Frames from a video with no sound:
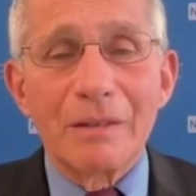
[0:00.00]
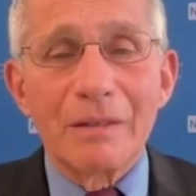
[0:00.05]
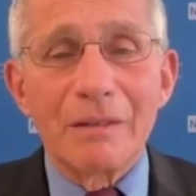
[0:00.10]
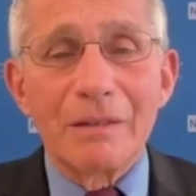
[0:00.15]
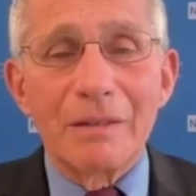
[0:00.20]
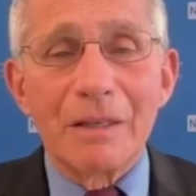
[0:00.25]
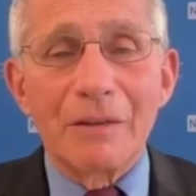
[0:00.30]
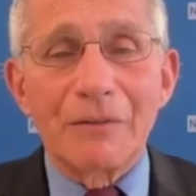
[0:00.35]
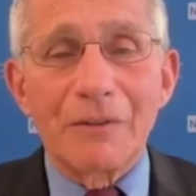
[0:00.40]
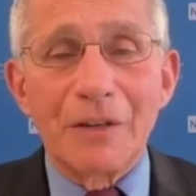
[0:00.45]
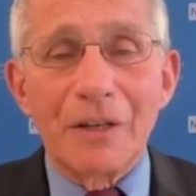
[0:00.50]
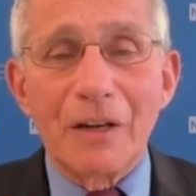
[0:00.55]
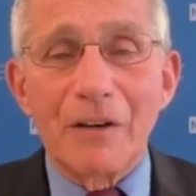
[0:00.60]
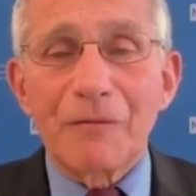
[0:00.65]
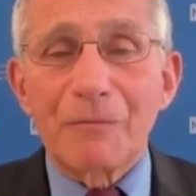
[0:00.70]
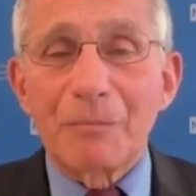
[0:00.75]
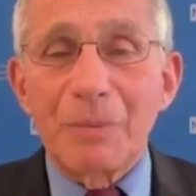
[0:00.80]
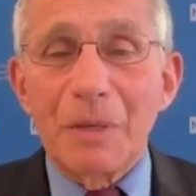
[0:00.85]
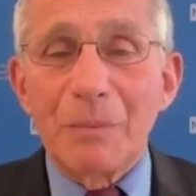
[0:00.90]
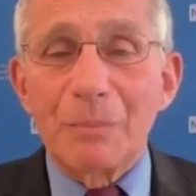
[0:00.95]
if
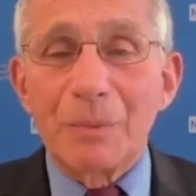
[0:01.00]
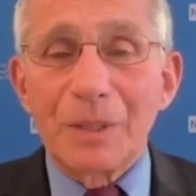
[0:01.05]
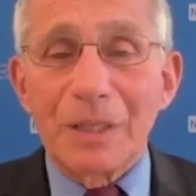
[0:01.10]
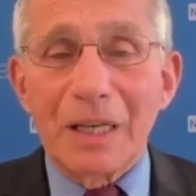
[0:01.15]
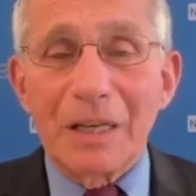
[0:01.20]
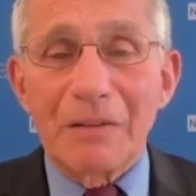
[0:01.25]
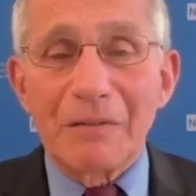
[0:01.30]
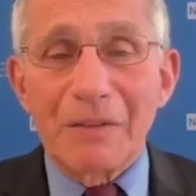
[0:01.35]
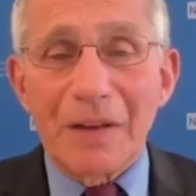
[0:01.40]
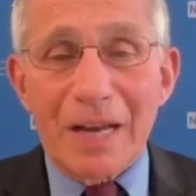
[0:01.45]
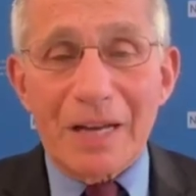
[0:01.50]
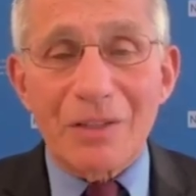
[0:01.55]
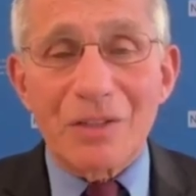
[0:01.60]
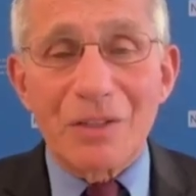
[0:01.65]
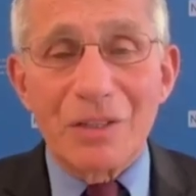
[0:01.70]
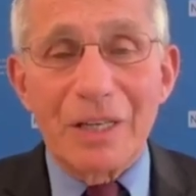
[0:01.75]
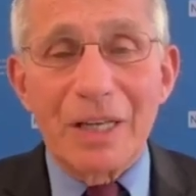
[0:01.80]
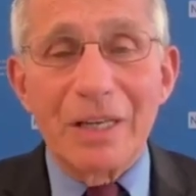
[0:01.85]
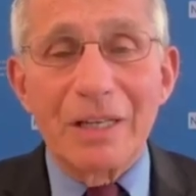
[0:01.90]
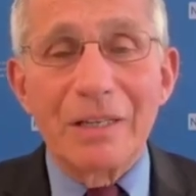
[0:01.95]
enough people get
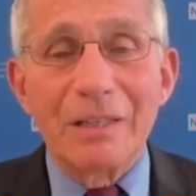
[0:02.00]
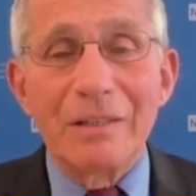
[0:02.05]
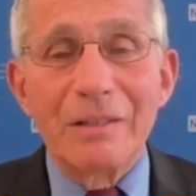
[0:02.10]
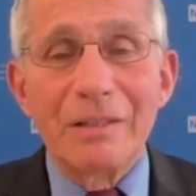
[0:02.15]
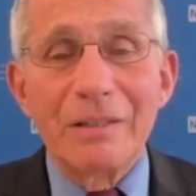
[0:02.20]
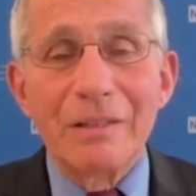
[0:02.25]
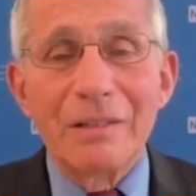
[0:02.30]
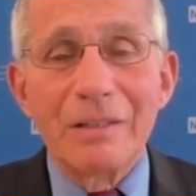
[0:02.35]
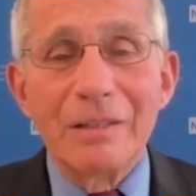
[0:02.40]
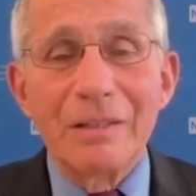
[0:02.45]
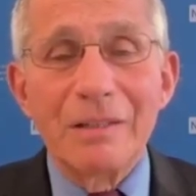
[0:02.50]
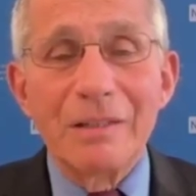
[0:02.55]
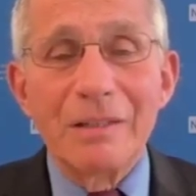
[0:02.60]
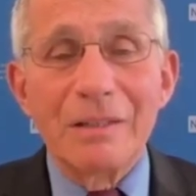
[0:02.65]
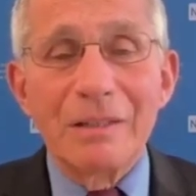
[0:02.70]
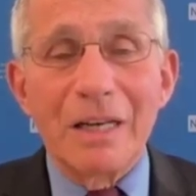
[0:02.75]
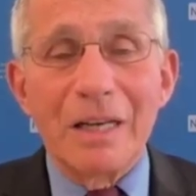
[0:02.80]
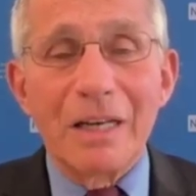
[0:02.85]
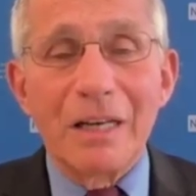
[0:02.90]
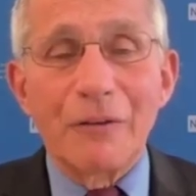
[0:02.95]
vaccinated,
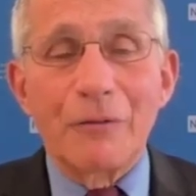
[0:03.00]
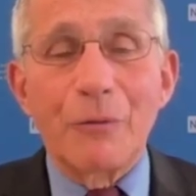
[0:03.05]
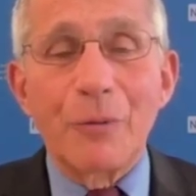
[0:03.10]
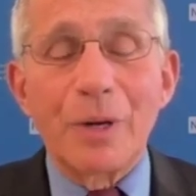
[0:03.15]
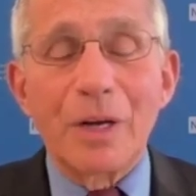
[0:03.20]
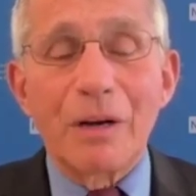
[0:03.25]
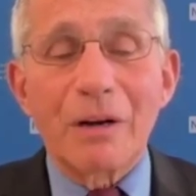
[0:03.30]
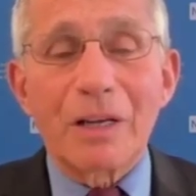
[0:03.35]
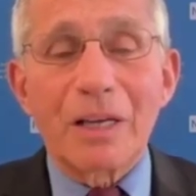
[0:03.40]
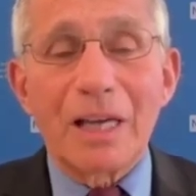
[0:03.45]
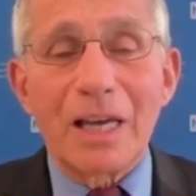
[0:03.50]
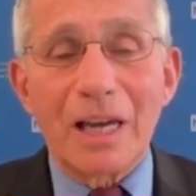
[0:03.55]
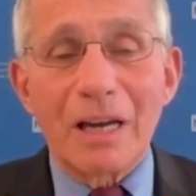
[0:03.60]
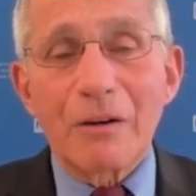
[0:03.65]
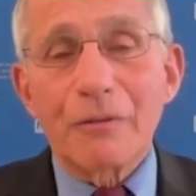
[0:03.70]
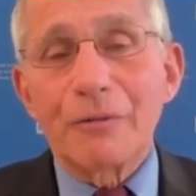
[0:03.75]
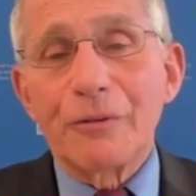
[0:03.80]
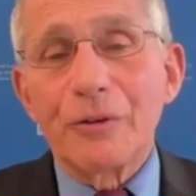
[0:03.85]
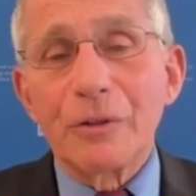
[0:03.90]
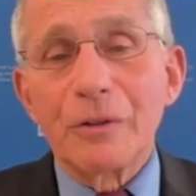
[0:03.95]
and if we are
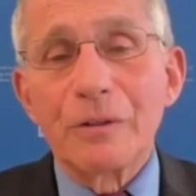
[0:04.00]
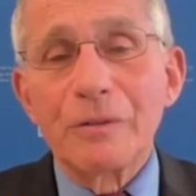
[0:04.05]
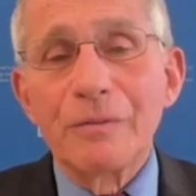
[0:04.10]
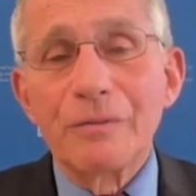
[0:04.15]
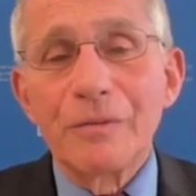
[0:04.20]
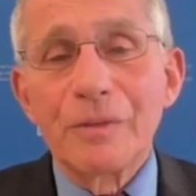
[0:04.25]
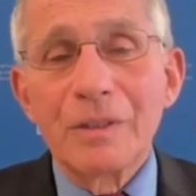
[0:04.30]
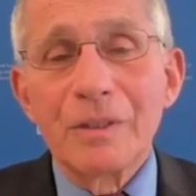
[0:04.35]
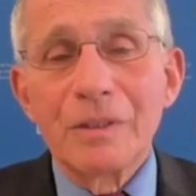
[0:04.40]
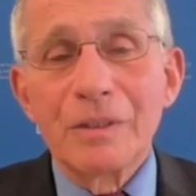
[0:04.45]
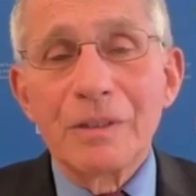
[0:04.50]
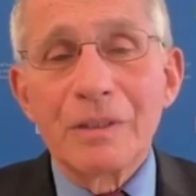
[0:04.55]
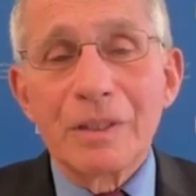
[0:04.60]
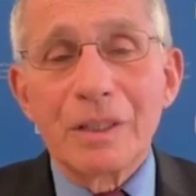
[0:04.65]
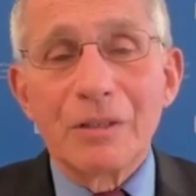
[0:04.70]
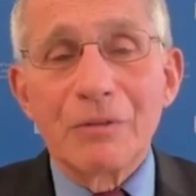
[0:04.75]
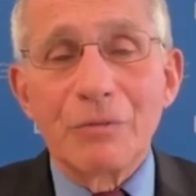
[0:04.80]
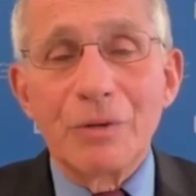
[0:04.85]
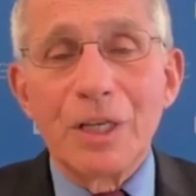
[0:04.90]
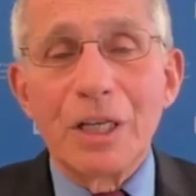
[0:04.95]
careful
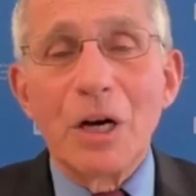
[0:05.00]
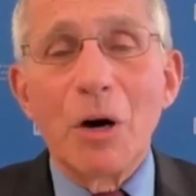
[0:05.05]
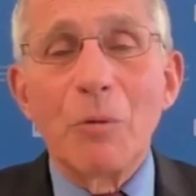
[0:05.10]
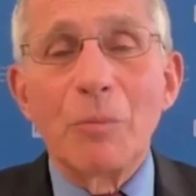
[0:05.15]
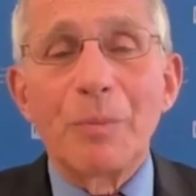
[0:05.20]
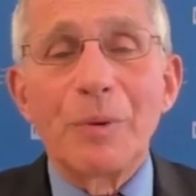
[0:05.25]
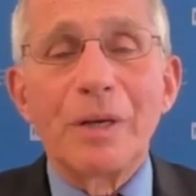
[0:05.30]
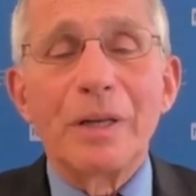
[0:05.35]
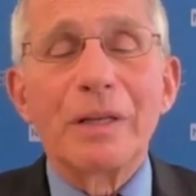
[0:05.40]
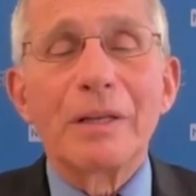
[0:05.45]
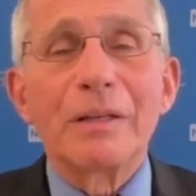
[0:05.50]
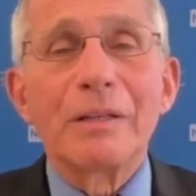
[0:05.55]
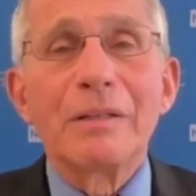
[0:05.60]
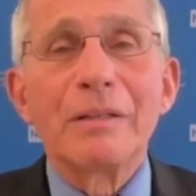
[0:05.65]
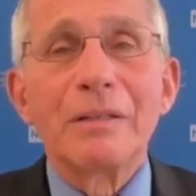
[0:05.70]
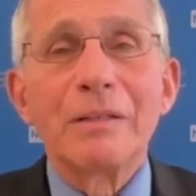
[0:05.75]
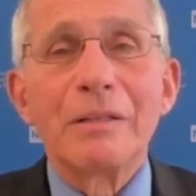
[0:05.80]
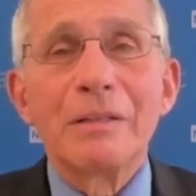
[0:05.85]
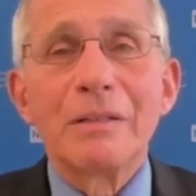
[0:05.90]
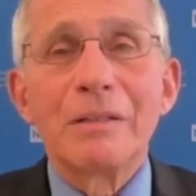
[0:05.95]
in reopening
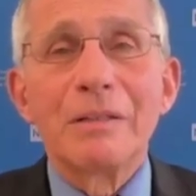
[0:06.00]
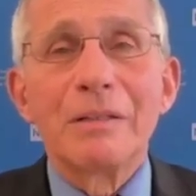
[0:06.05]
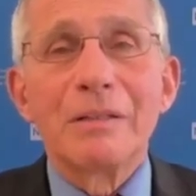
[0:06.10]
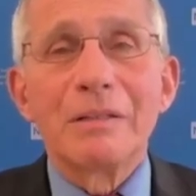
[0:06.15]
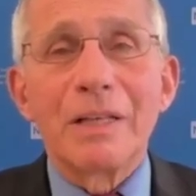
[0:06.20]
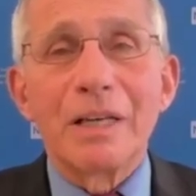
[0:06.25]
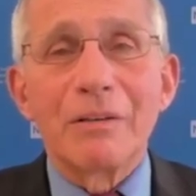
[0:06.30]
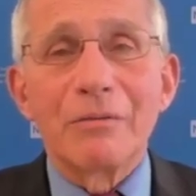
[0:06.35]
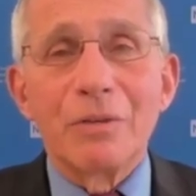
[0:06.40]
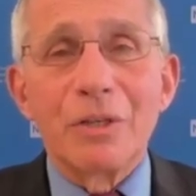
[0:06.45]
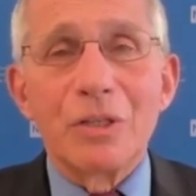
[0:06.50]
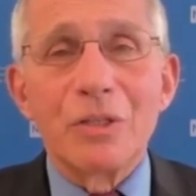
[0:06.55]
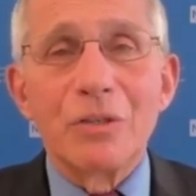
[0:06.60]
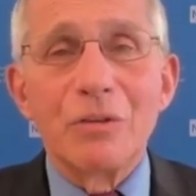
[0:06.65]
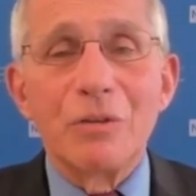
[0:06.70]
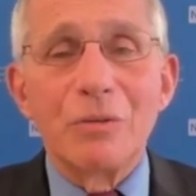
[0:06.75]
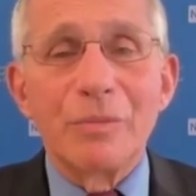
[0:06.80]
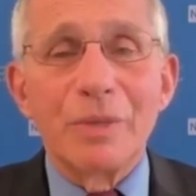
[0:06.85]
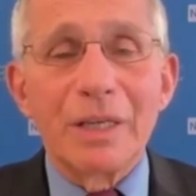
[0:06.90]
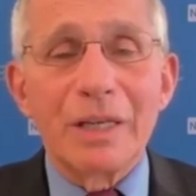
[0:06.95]
and
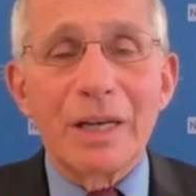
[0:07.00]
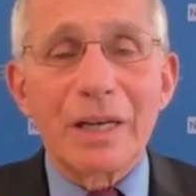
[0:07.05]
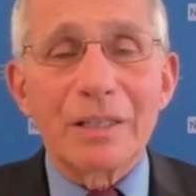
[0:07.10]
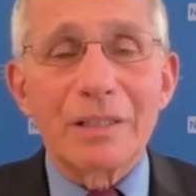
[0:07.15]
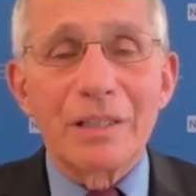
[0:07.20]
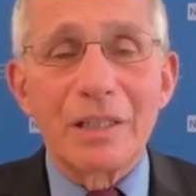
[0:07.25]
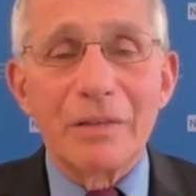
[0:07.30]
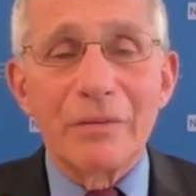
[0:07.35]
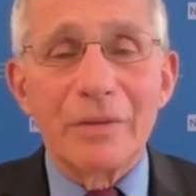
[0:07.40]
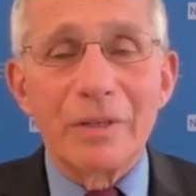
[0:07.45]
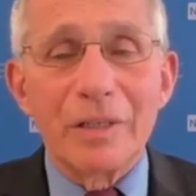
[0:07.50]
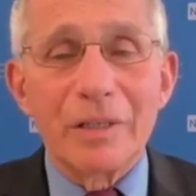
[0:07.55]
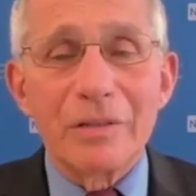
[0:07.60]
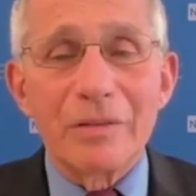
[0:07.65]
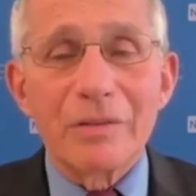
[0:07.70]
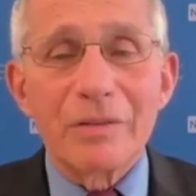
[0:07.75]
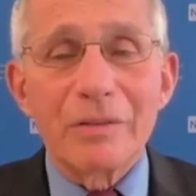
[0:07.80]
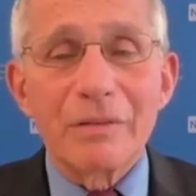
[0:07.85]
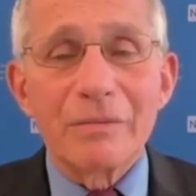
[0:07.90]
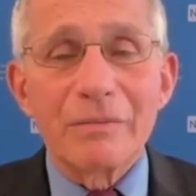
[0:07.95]
resuming activities.